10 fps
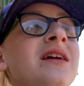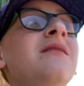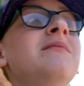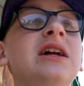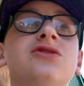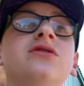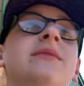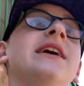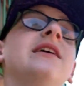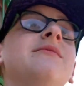Mandrill
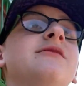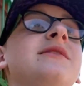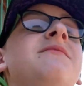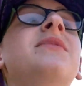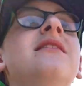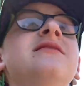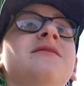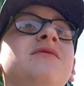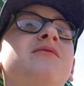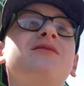Mayhem a bit,
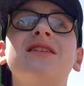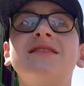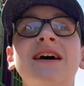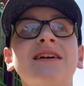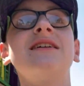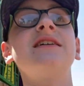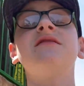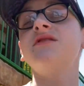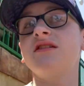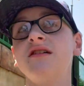except for we weren't dangling
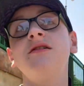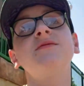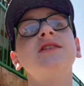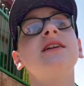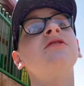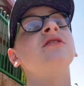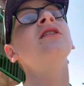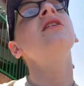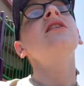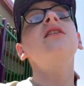and we didn't go upside down.
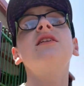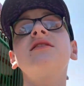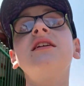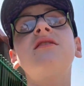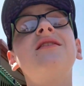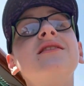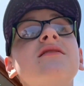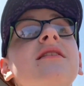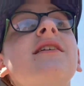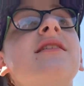I did kind
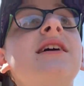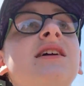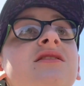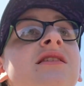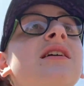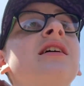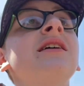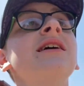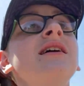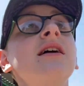of like that actually.
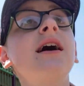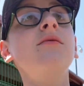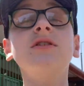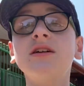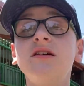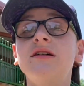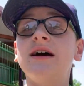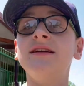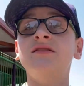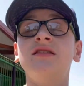We're going to go
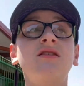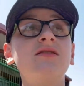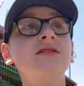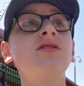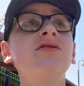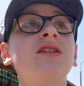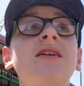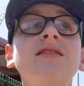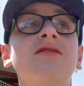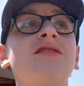ahead onto
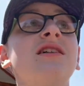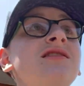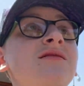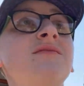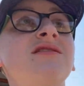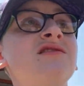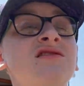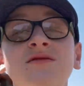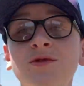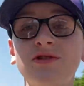Dino Chase because
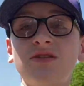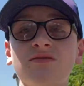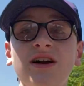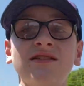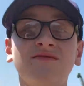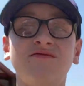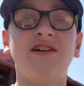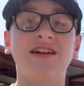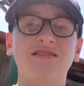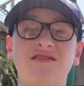it's a small little ride
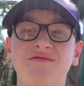right next to